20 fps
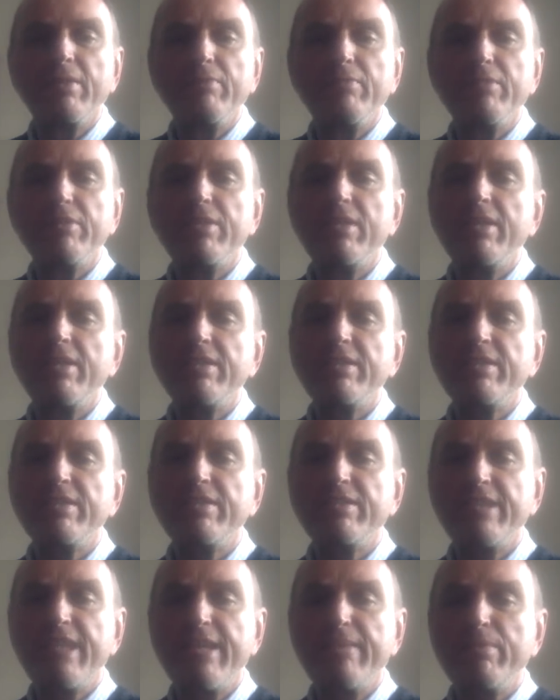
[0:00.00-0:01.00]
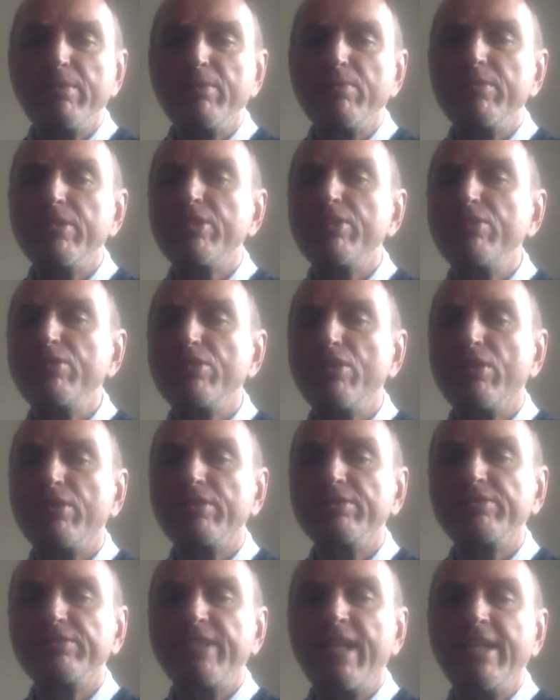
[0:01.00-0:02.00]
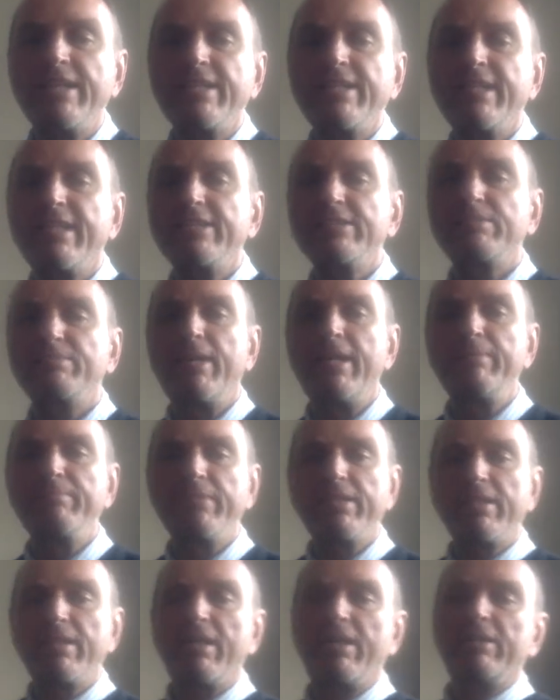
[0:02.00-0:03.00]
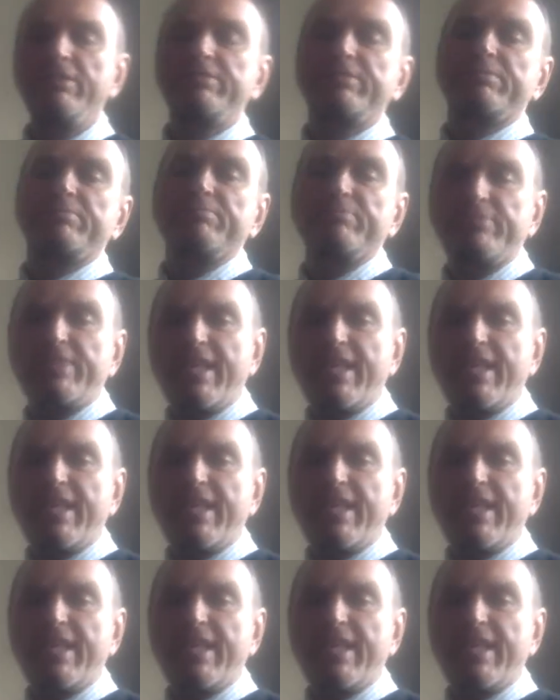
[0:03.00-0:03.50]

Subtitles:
Returning to the table, there were two dockers standing next to my empty glass.